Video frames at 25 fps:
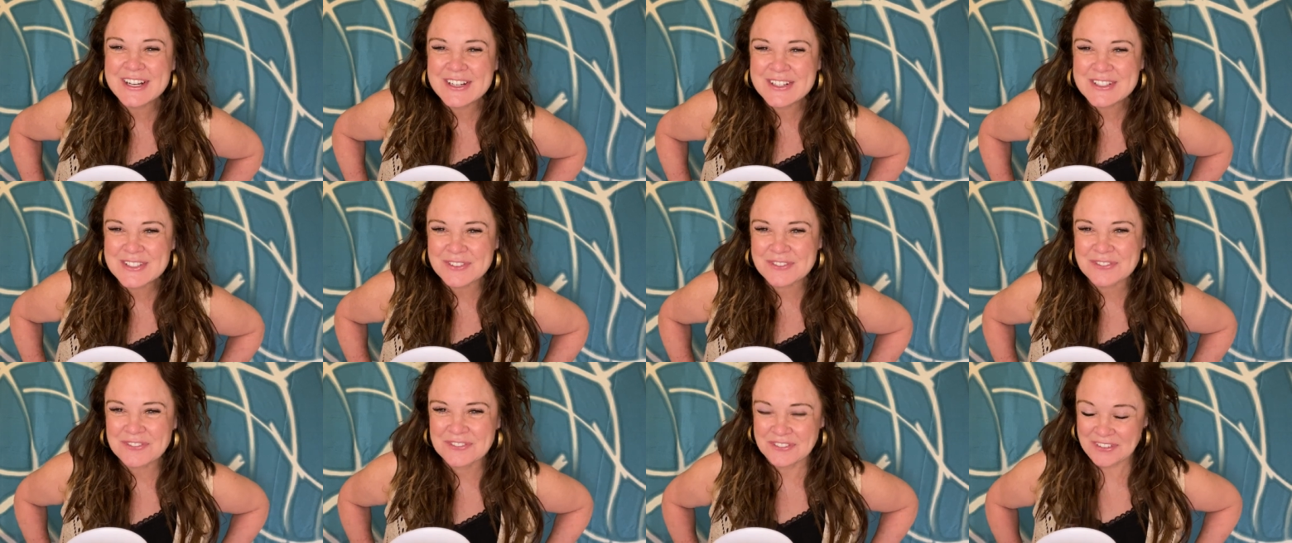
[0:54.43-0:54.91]
There's
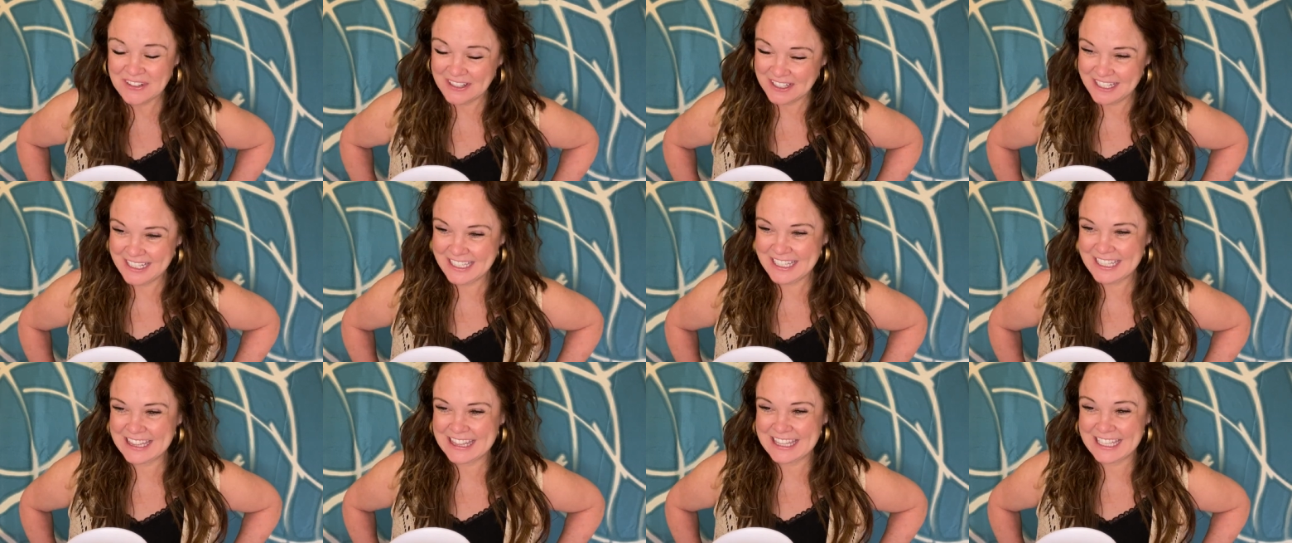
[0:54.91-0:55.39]
a
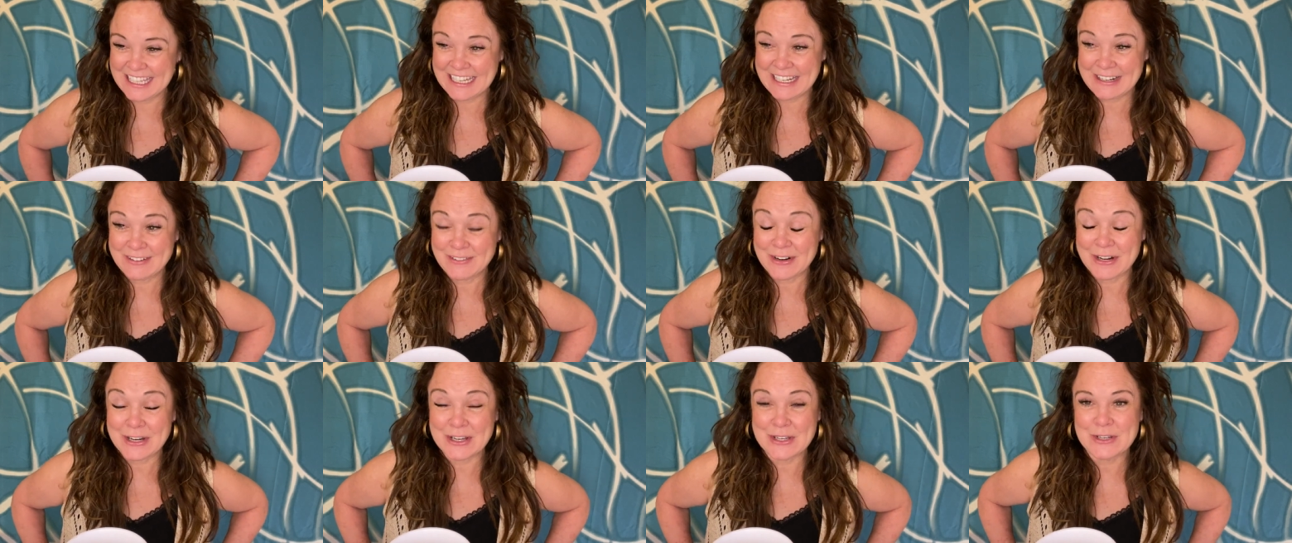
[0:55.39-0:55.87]
funny
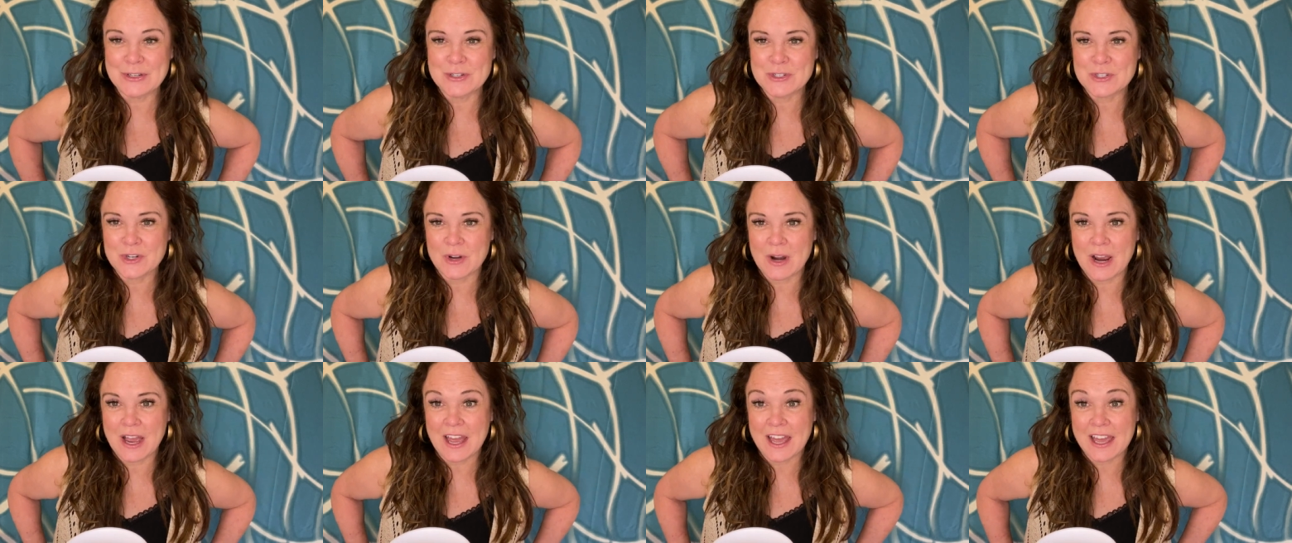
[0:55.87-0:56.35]
thing where you
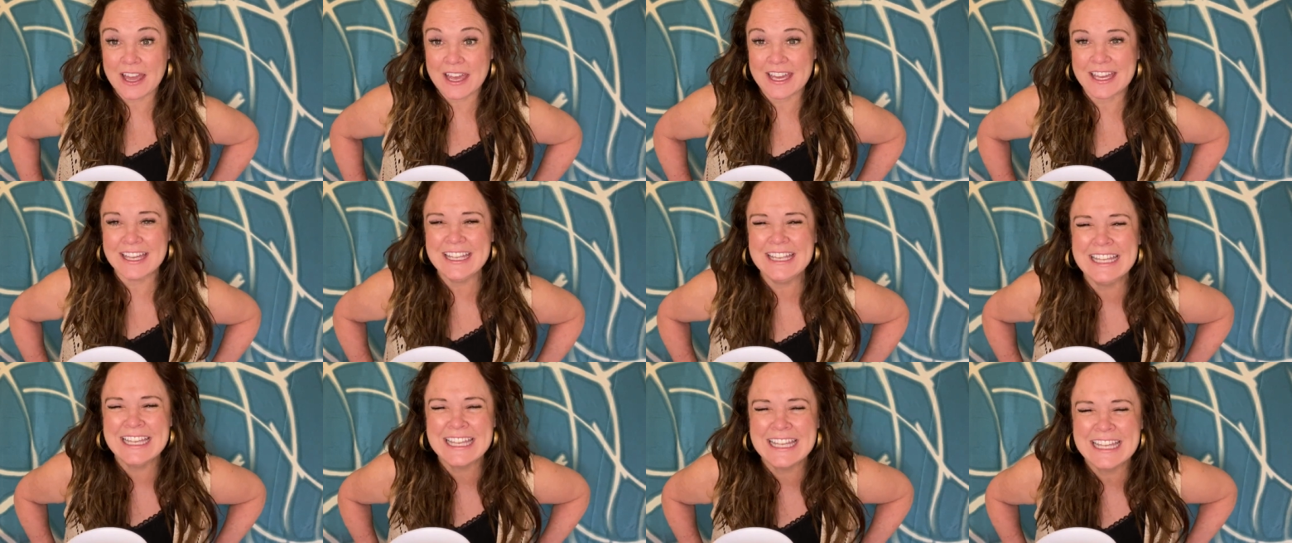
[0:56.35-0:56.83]

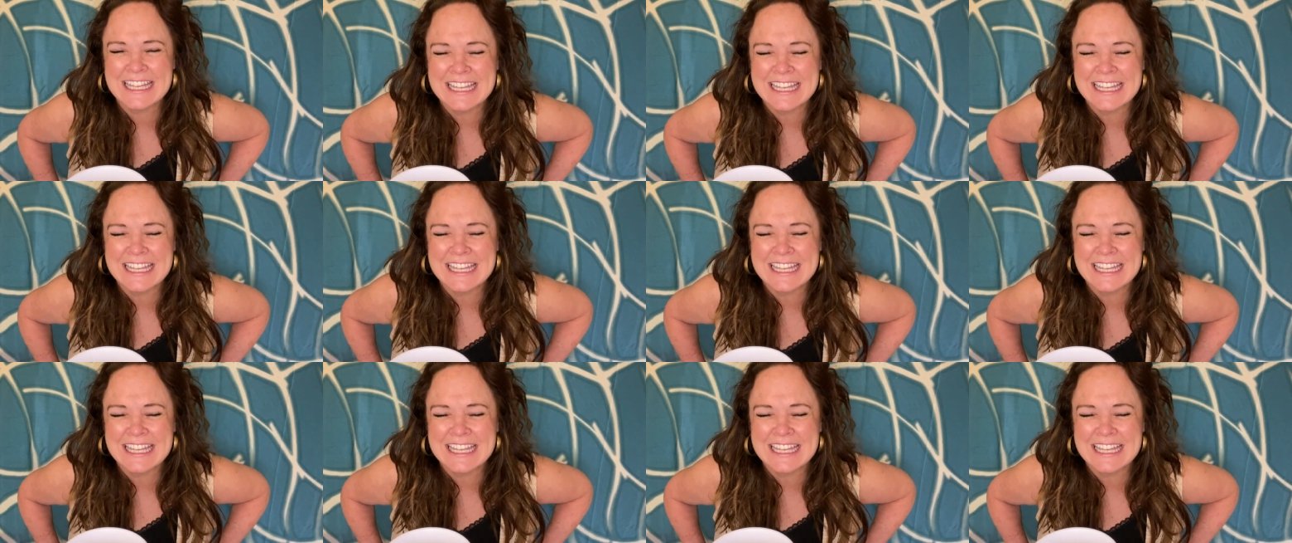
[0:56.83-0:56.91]
try.